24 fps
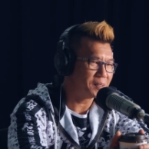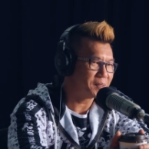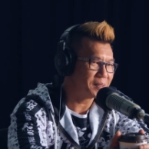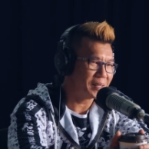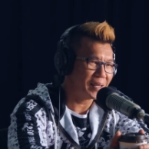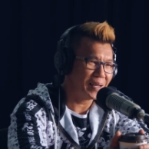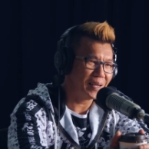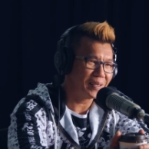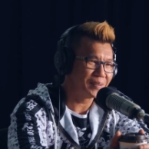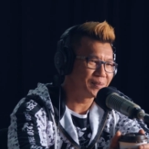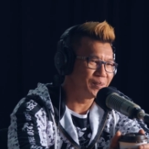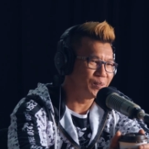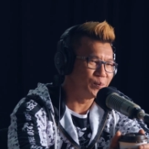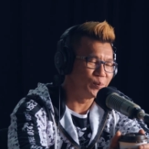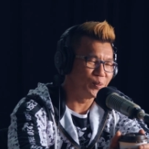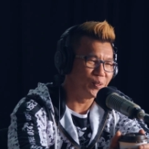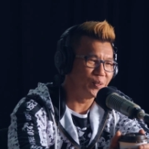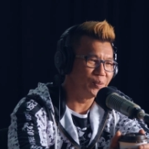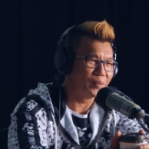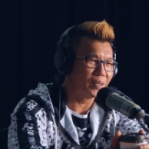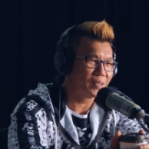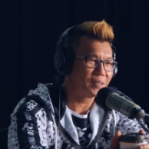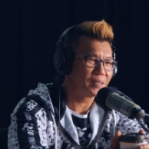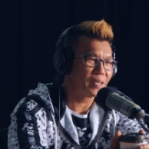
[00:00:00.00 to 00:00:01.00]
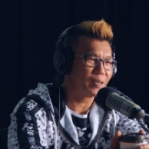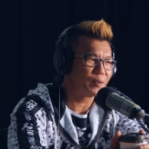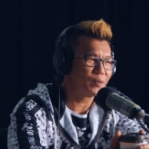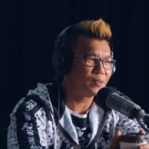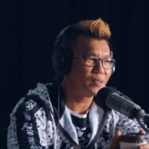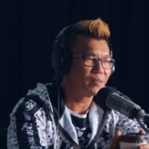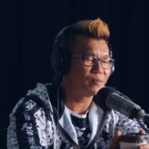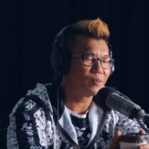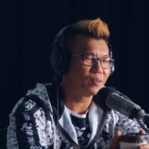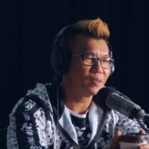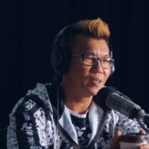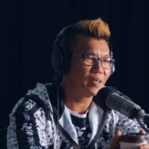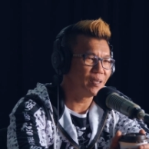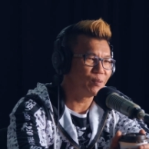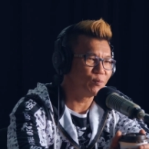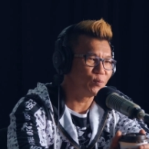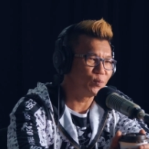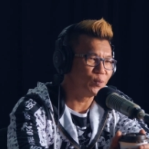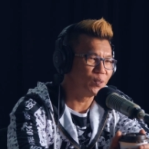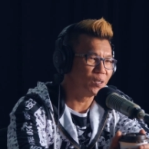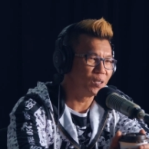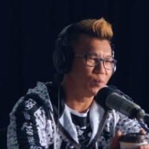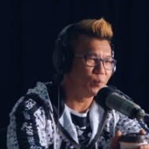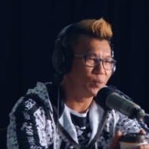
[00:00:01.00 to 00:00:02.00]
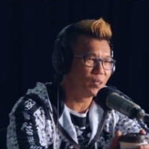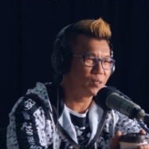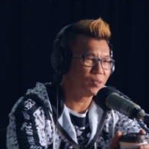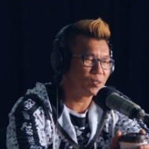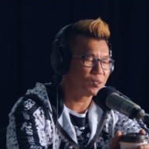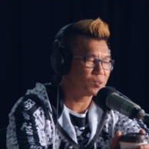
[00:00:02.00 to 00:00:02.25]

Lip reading: Exactly, bro. That's how you live your life. You know what I mean?